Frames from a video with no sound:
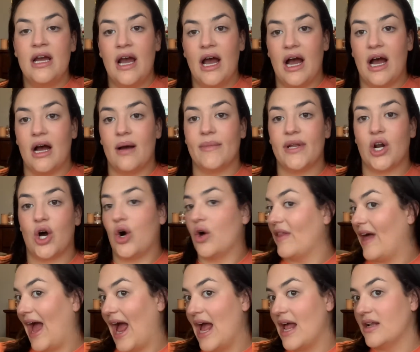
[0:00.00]
and all
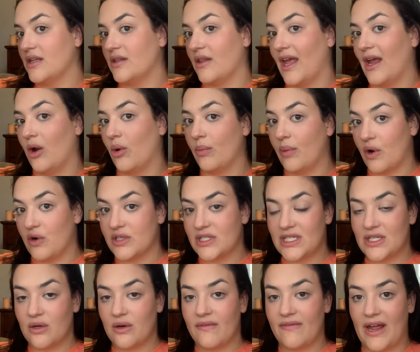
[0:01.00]
that. They are both
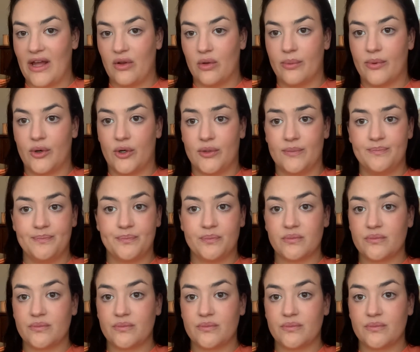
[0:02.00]
still available.